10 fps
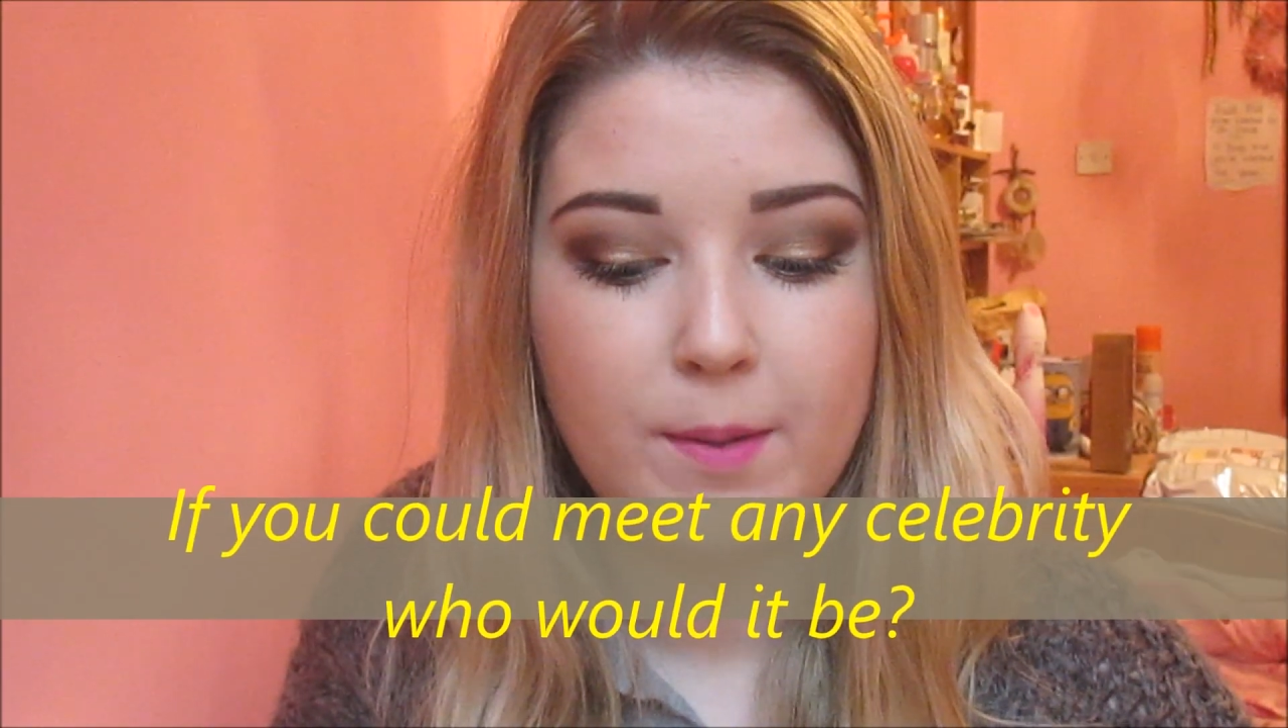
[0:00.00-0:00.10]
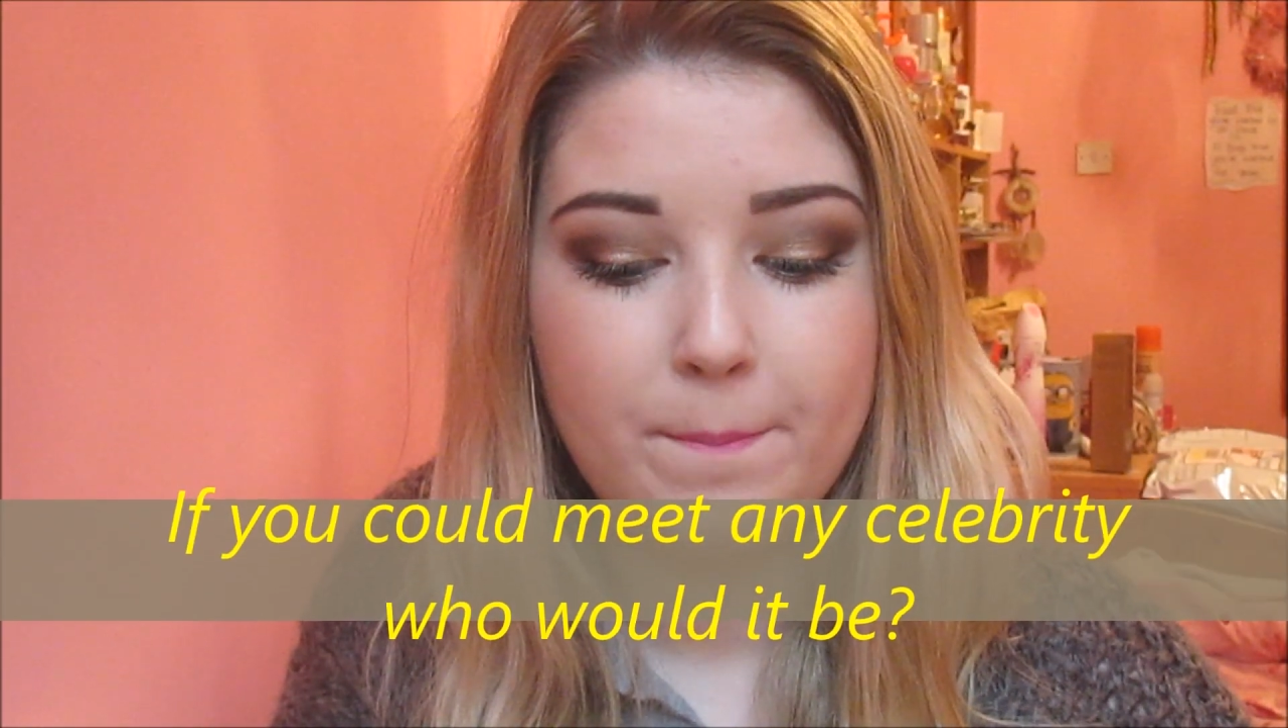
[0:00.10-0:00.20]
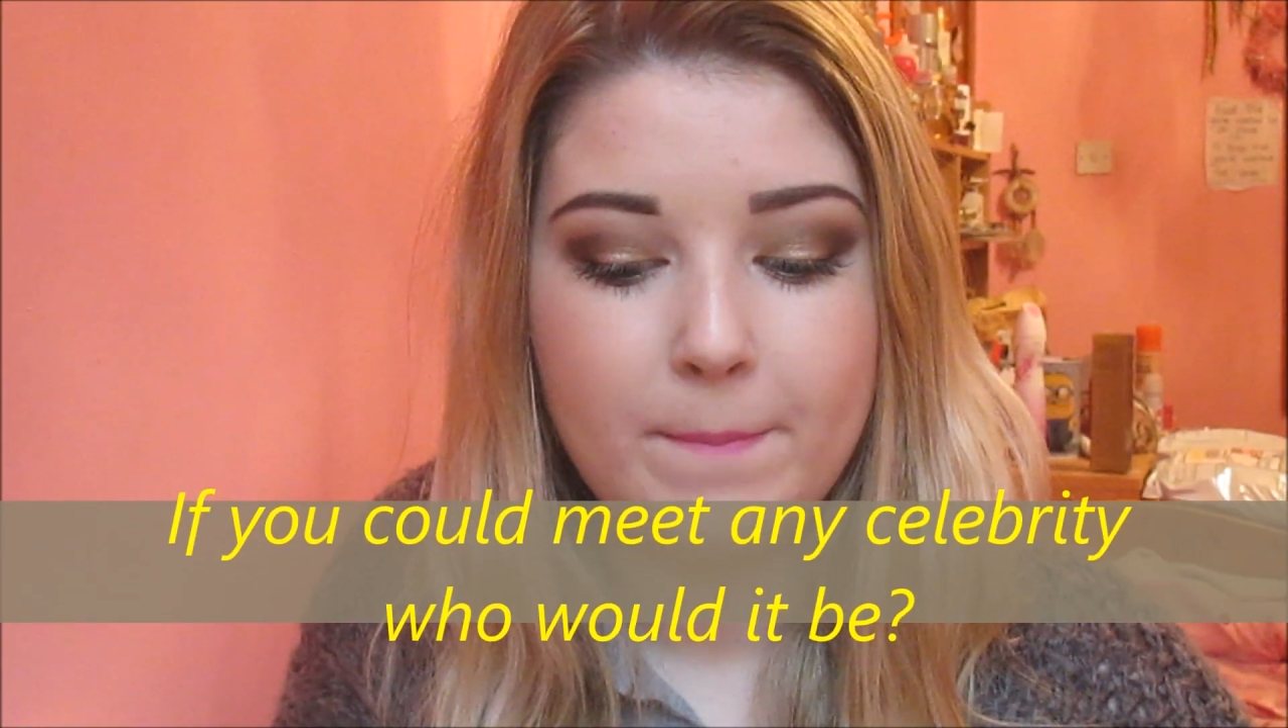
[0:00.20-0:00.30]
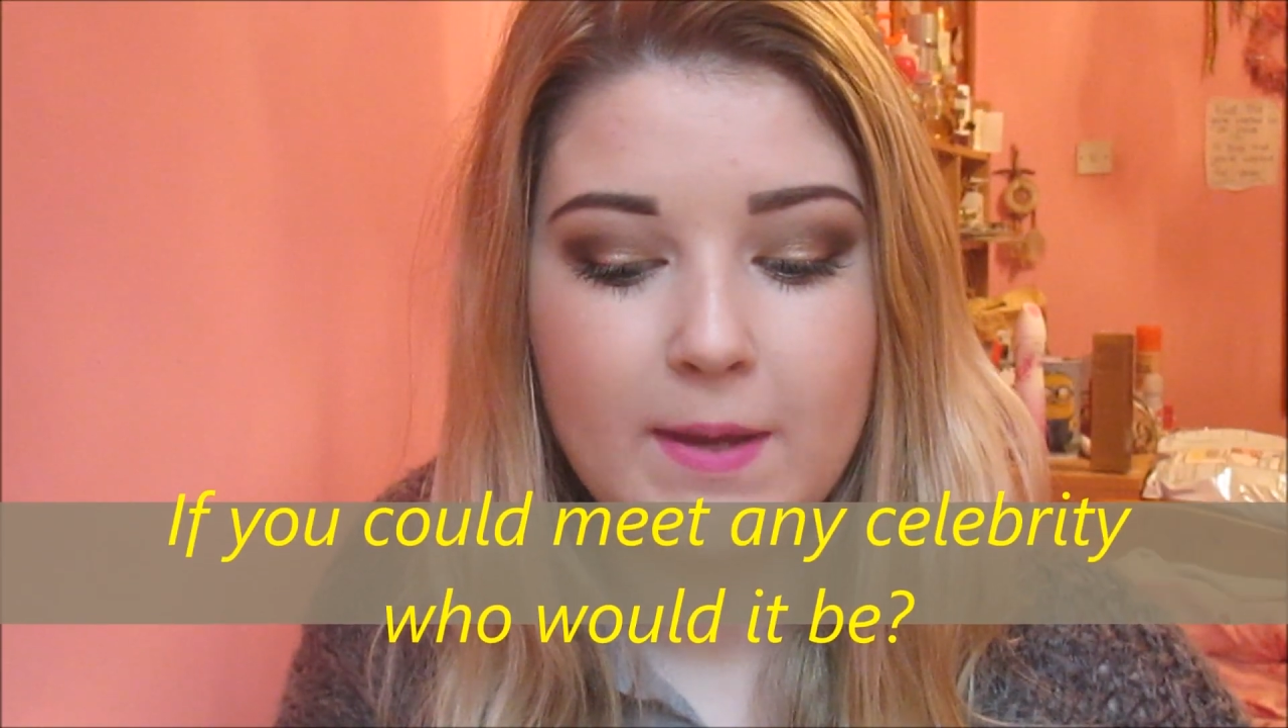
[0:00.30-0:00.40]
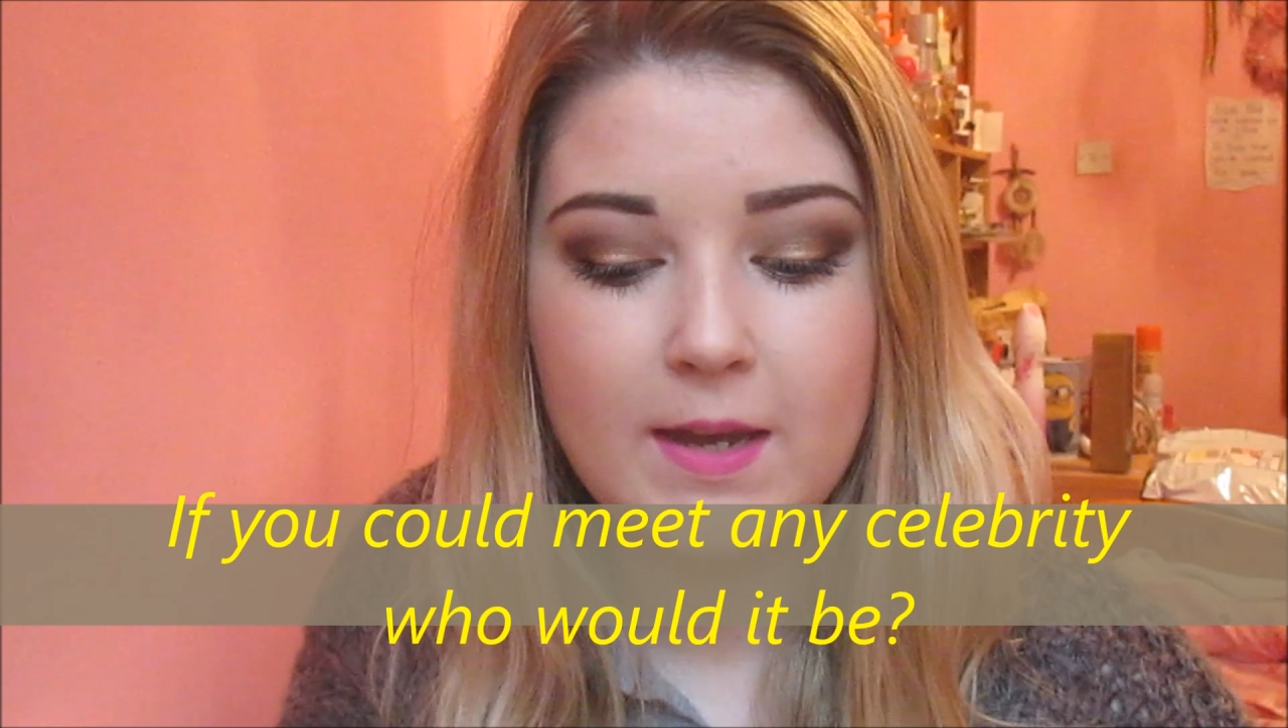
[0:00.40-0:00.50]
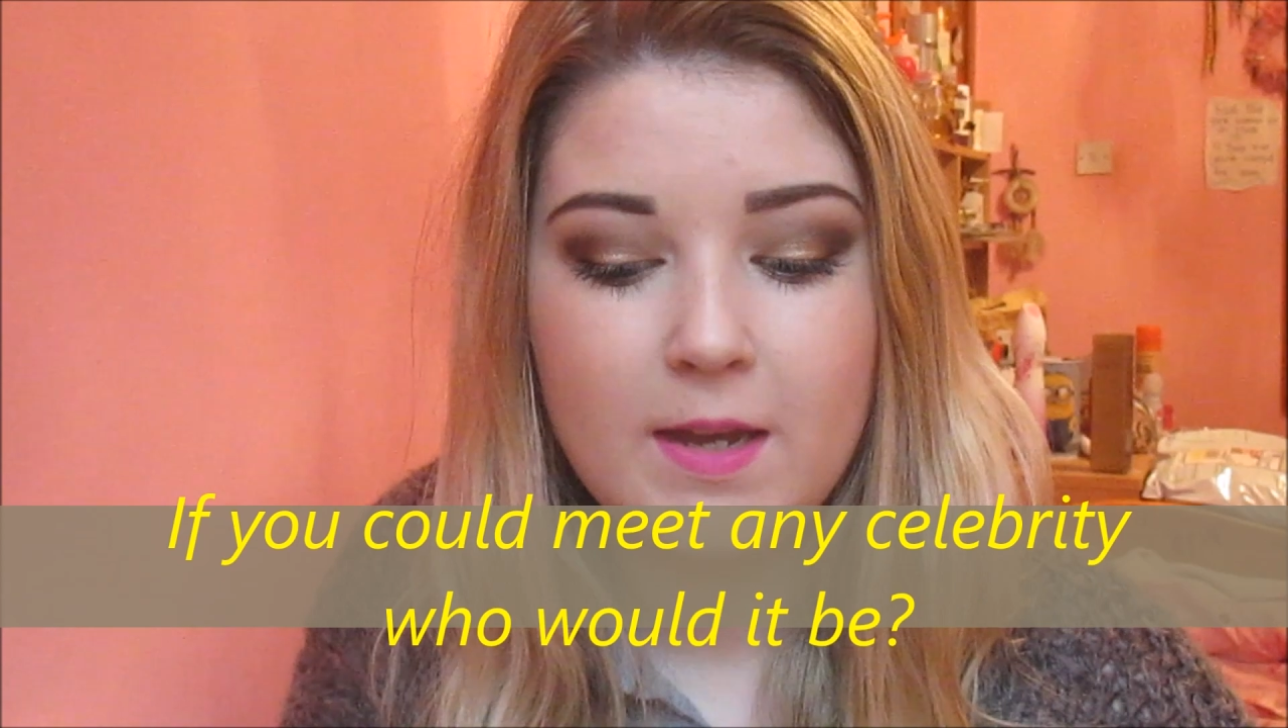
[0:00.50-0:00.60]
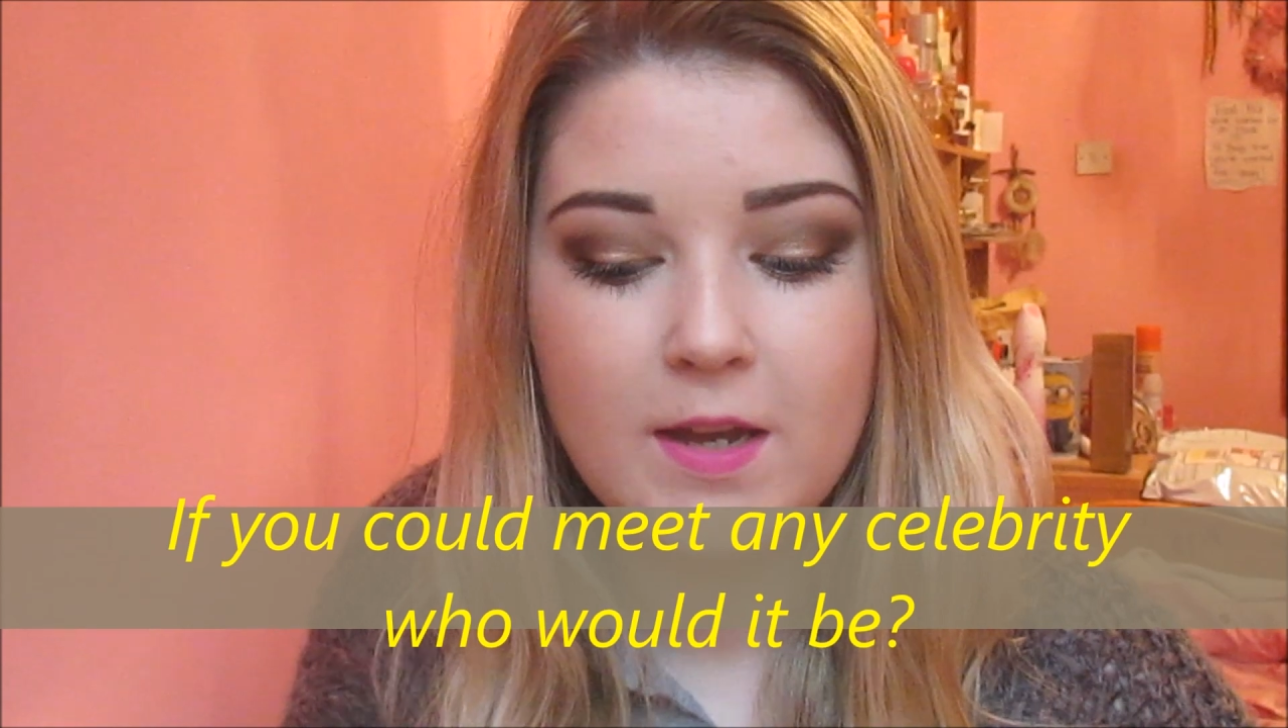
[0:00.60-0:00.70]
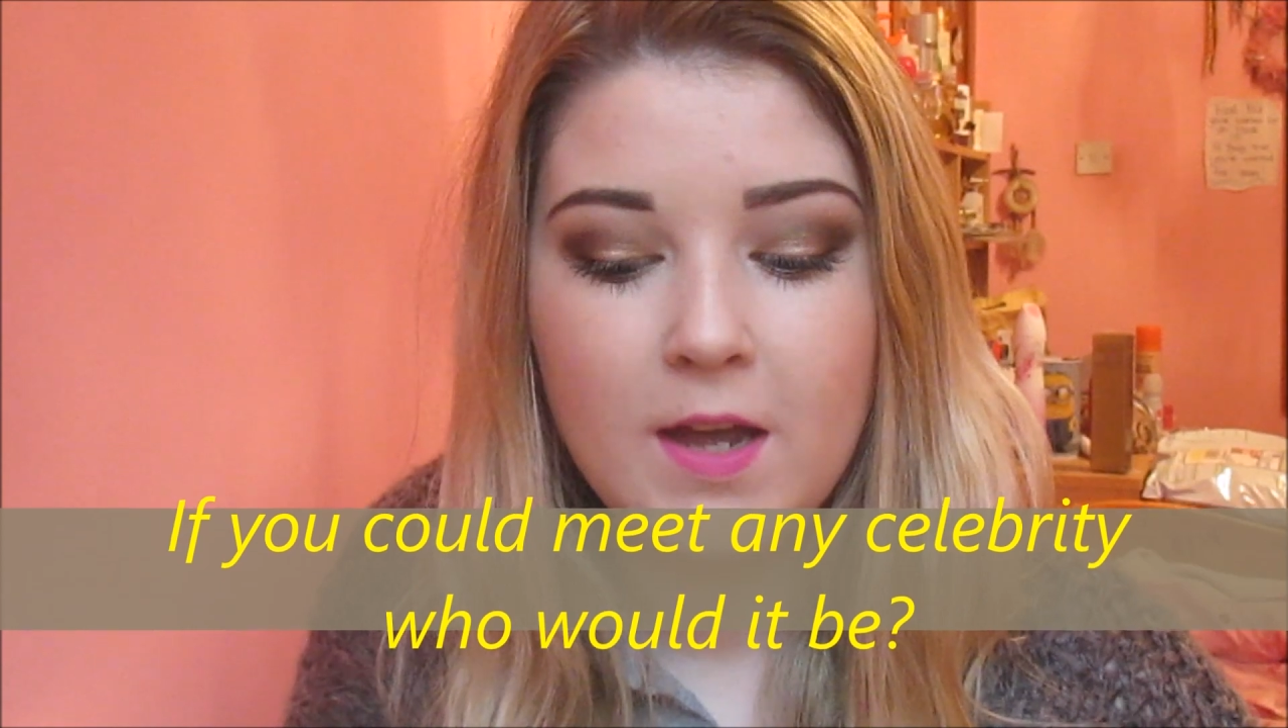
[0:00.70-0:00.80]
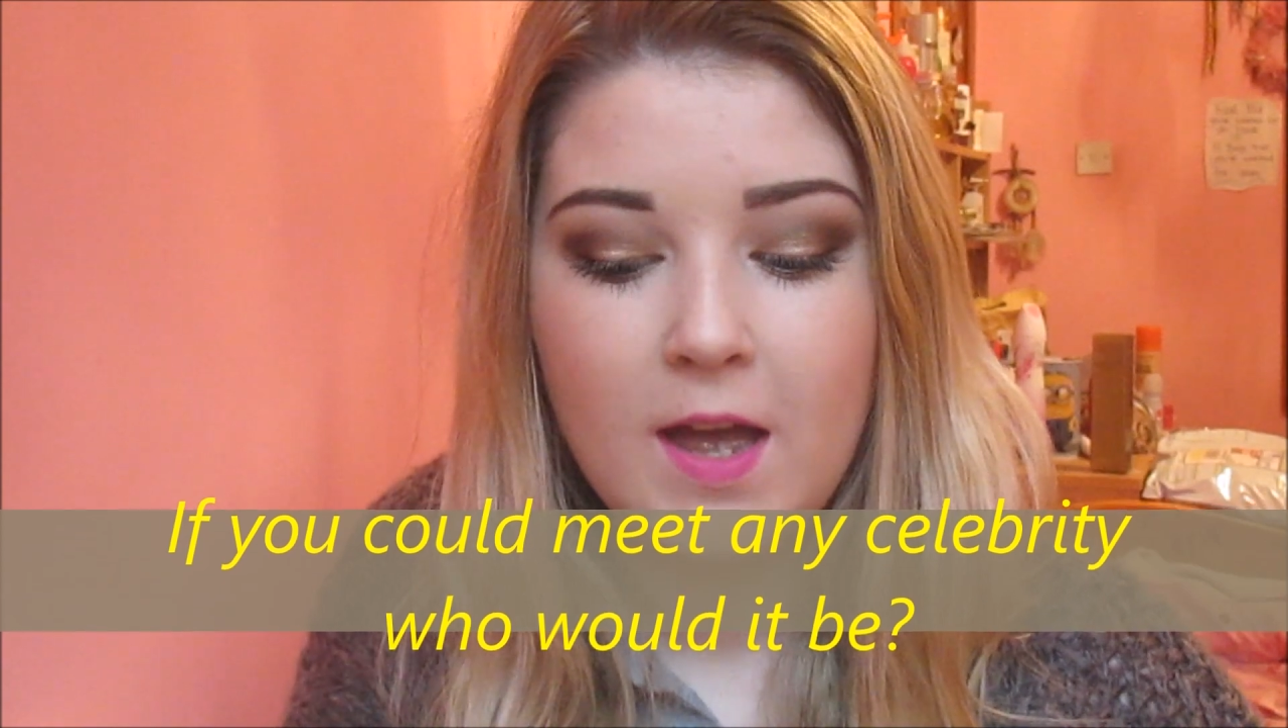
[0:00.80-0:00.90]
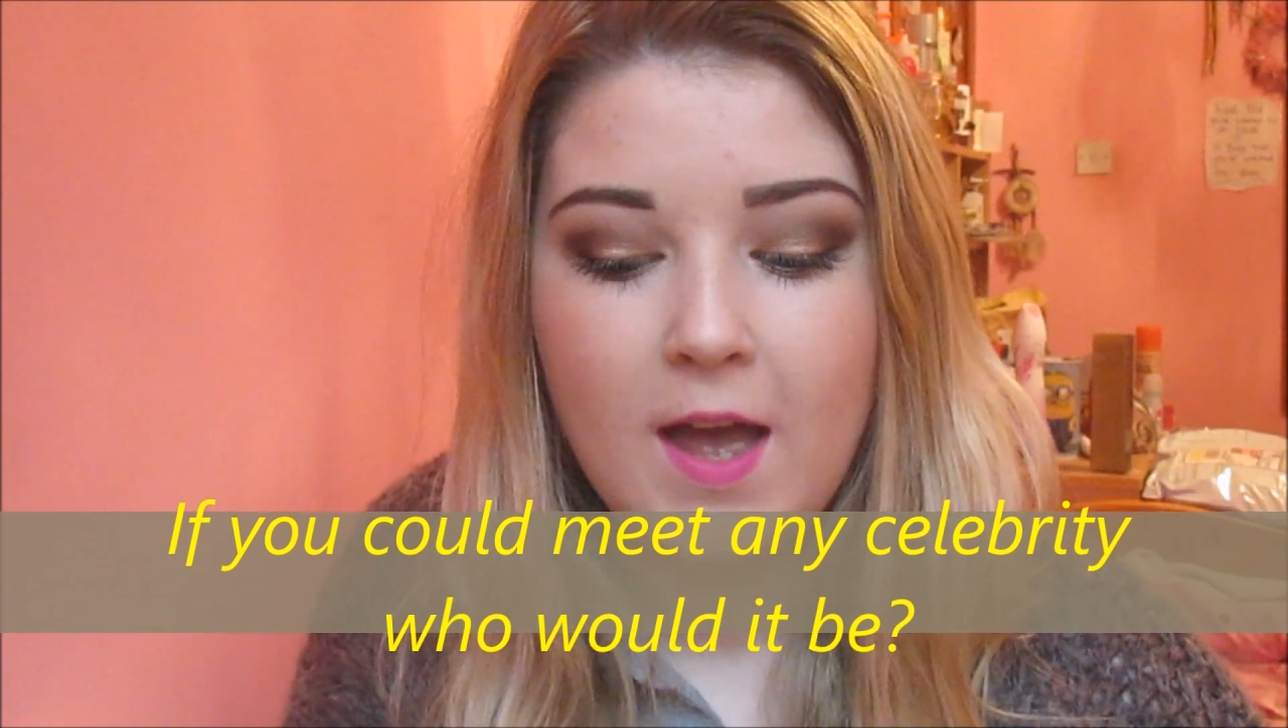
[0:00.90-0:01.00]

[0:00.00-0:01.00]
it be?